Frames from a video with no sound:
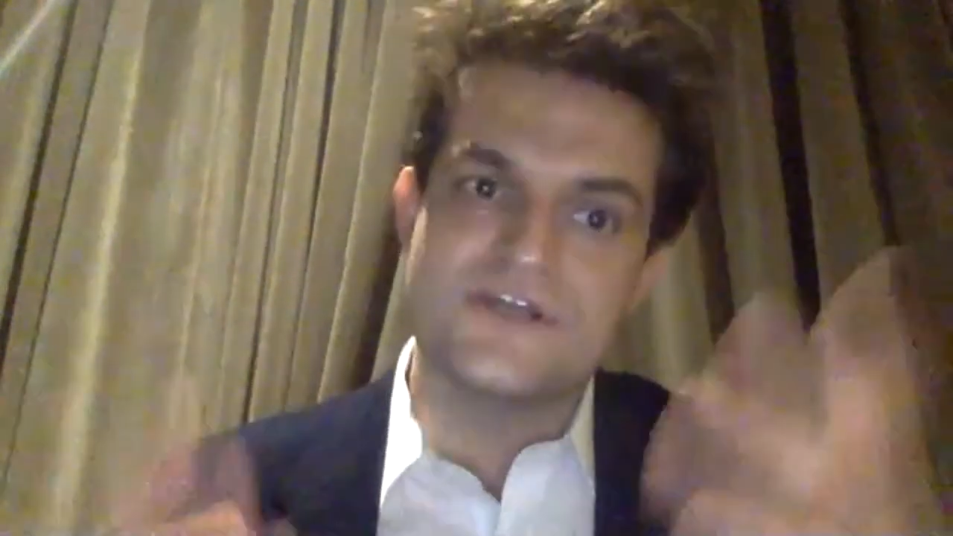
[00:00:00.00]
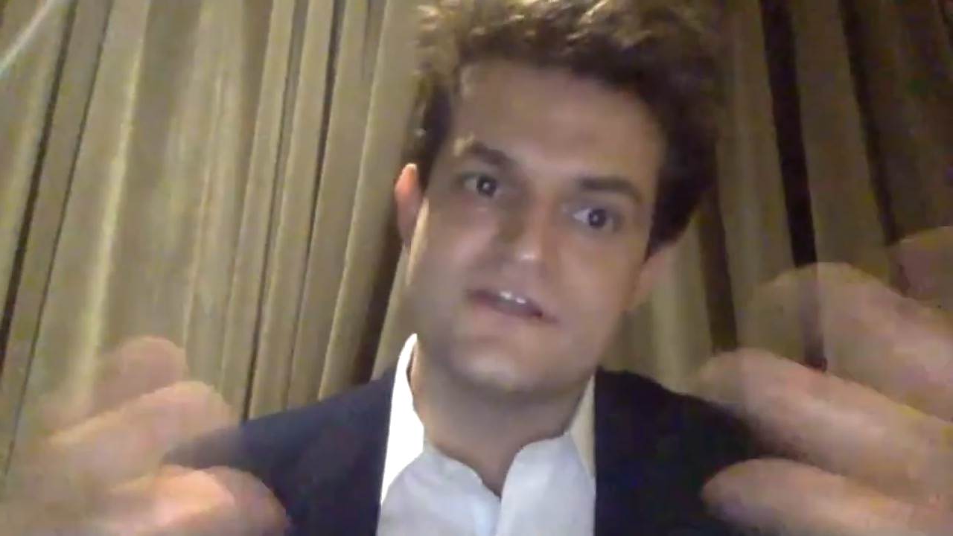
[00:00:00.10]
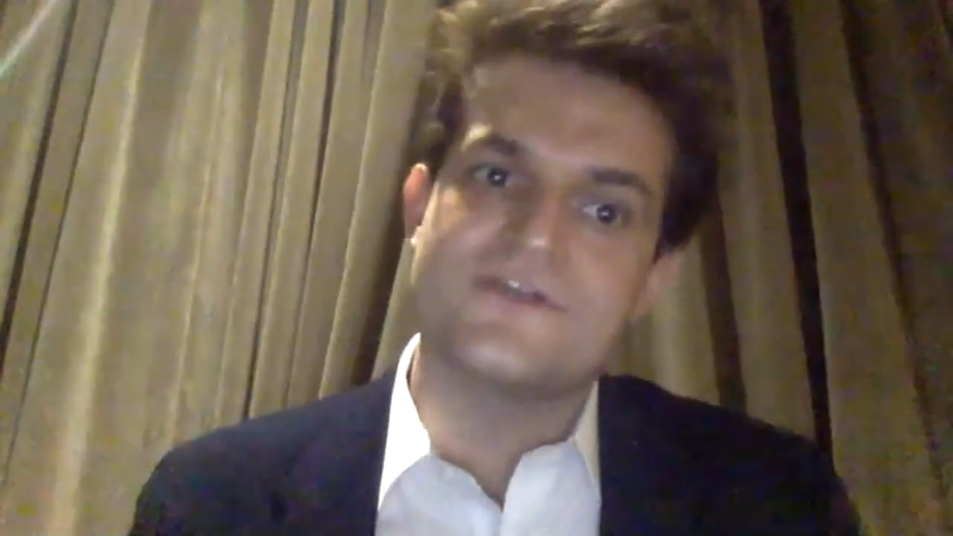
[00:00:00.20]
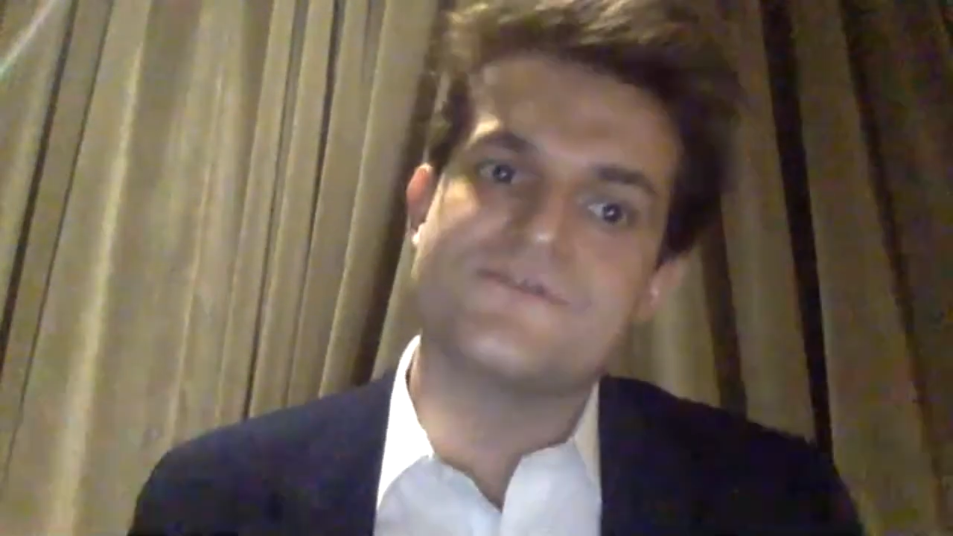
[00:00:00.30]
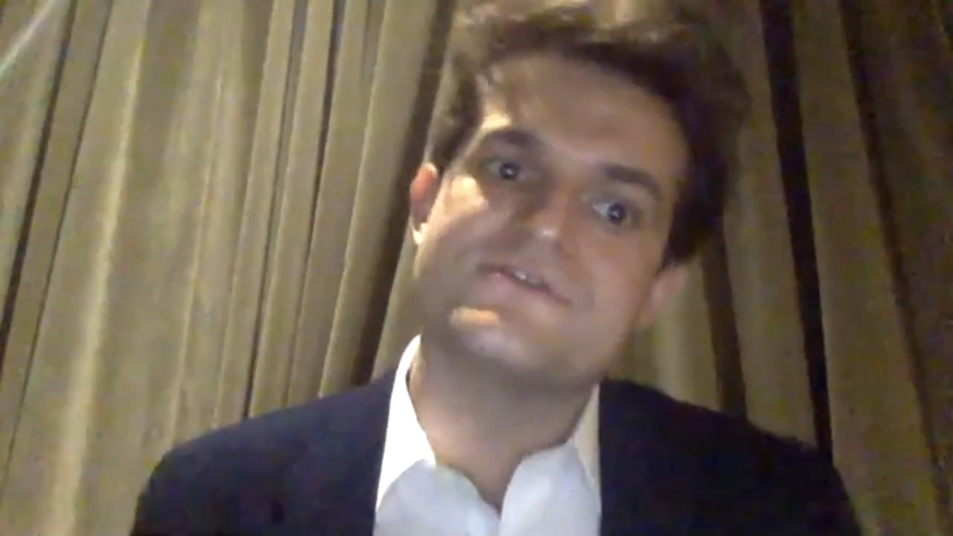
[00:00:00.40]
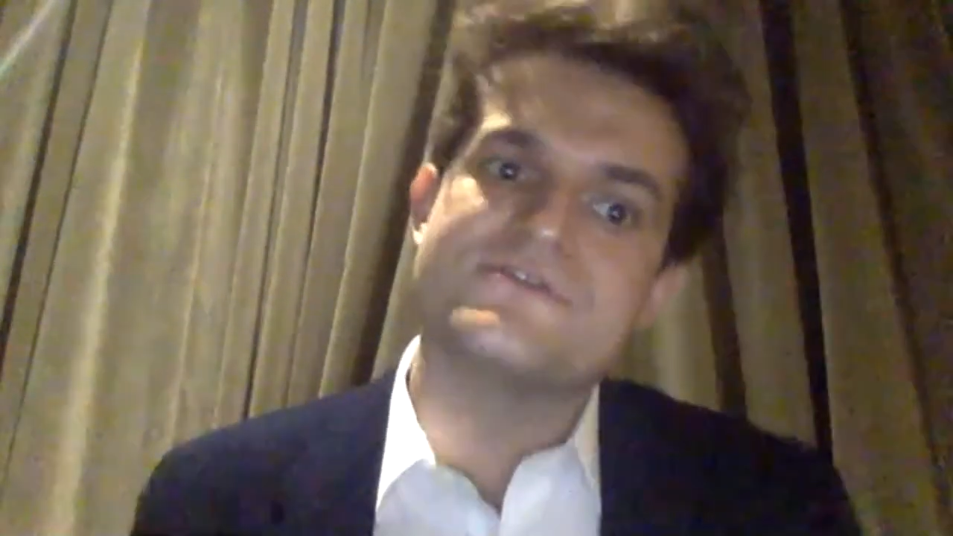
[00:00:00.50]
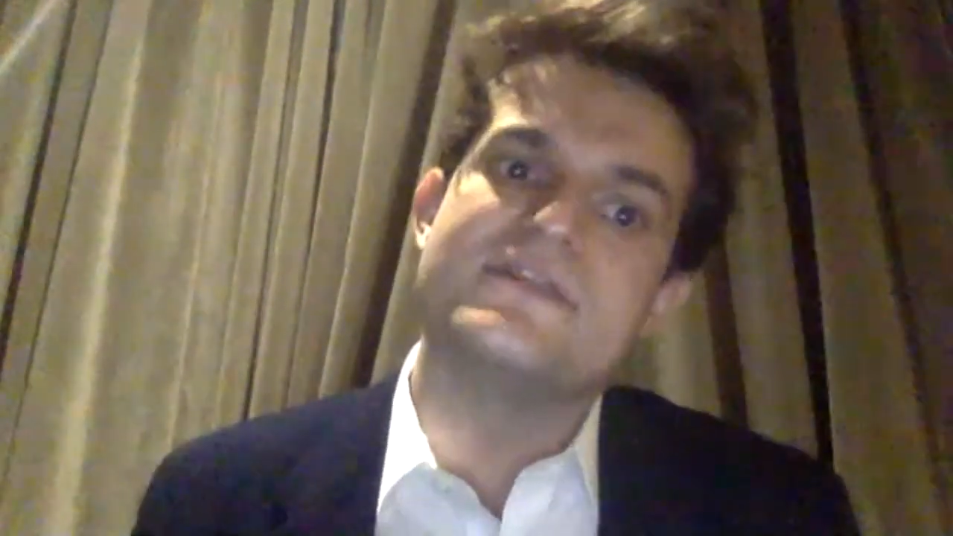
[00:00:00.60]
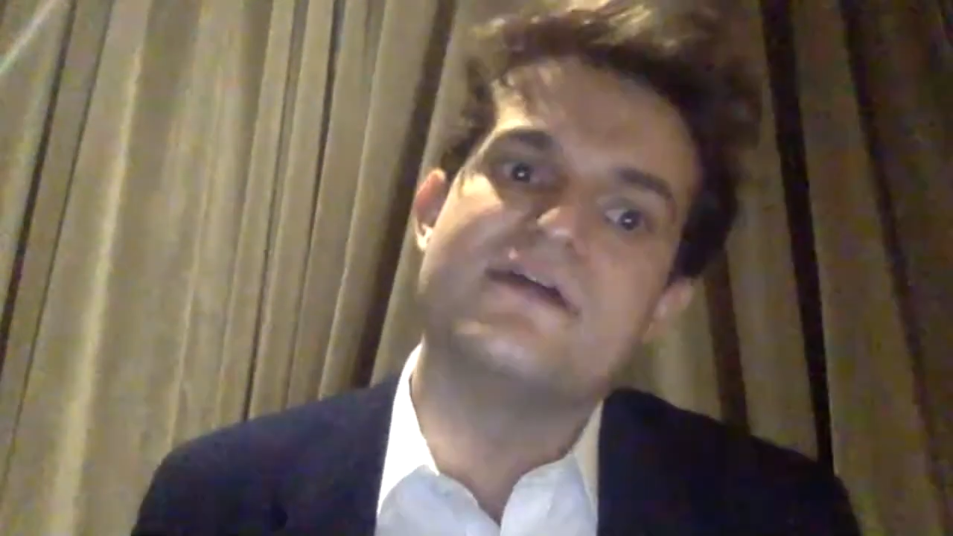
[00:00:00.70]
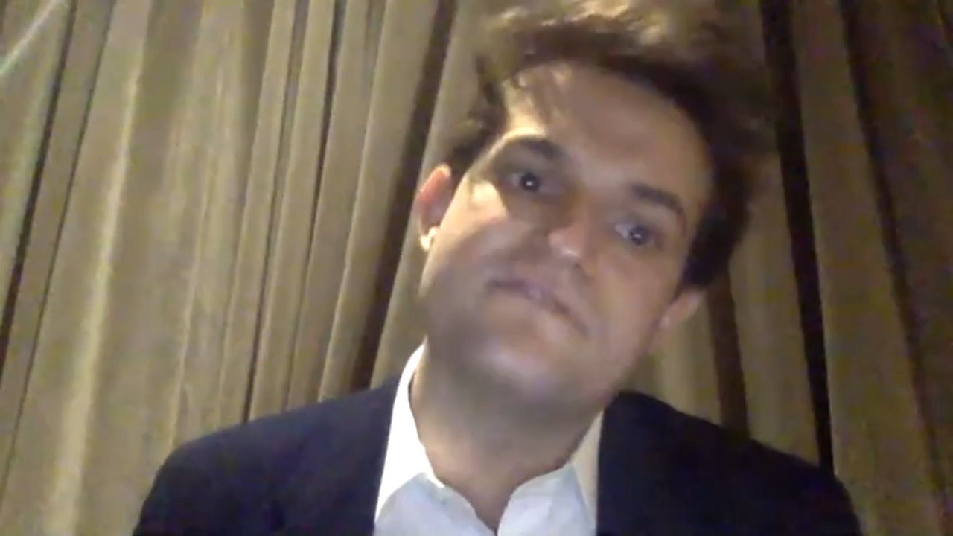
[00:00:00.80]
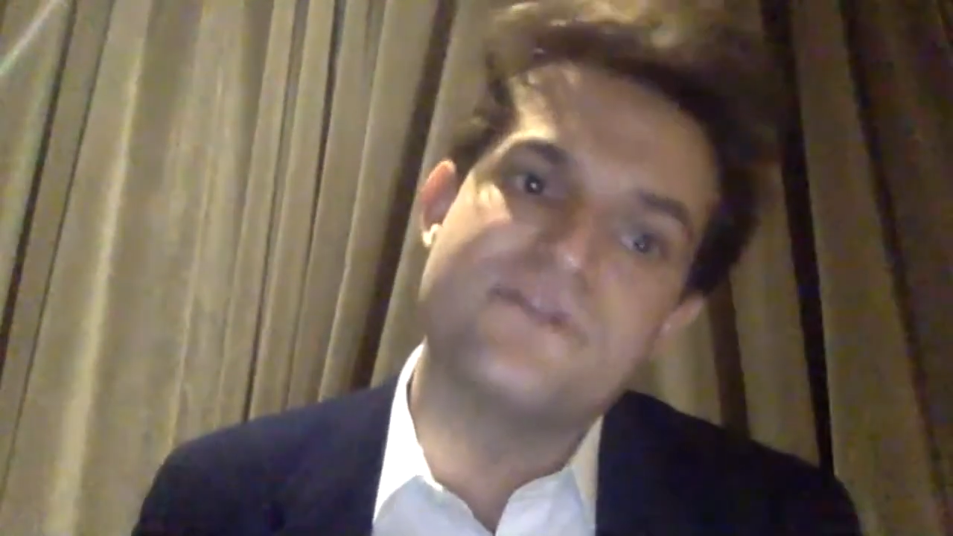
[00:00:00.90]
collectors that
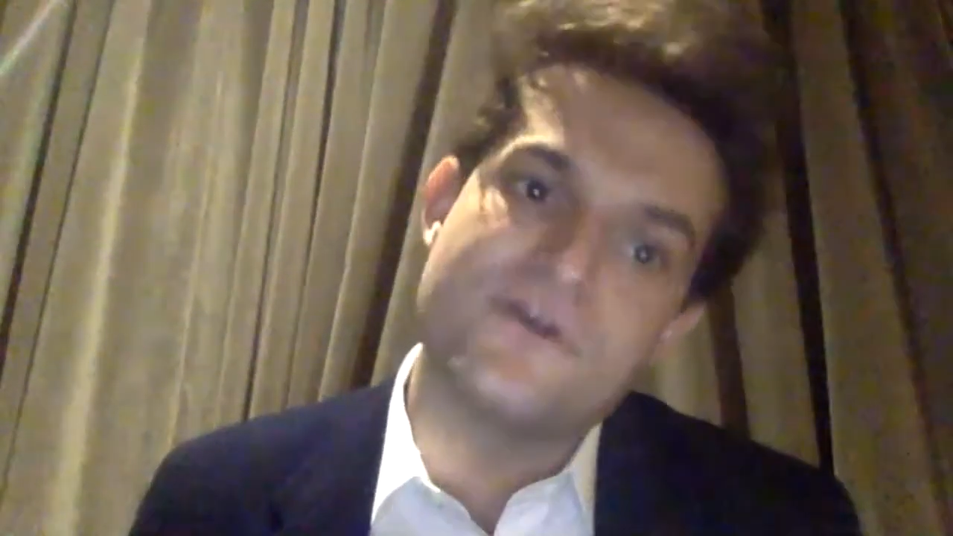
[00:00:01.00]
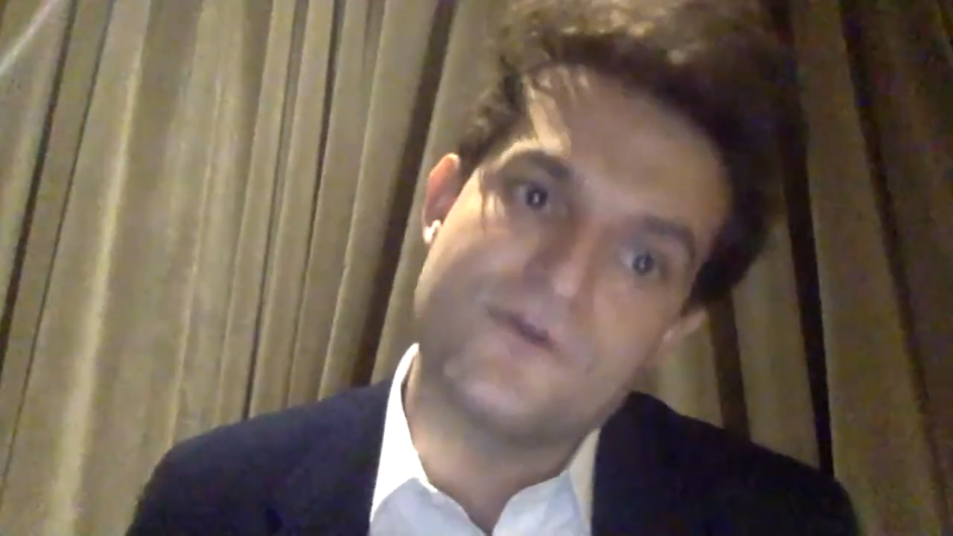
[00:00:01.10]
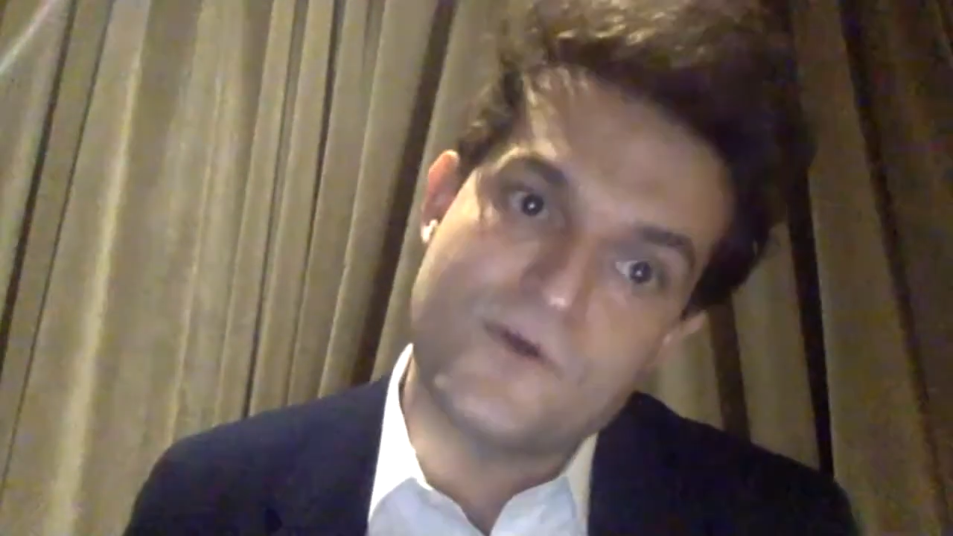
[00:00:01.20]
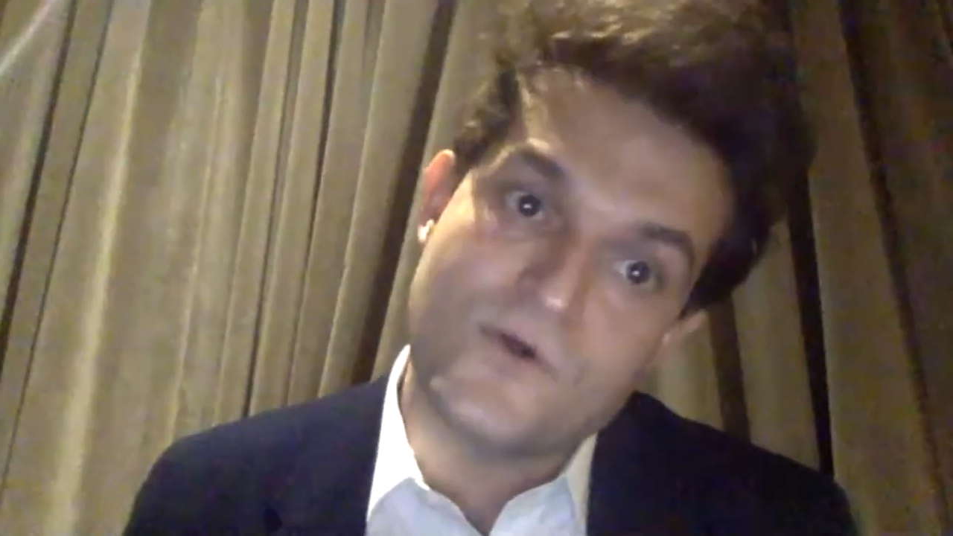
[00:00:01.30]
left their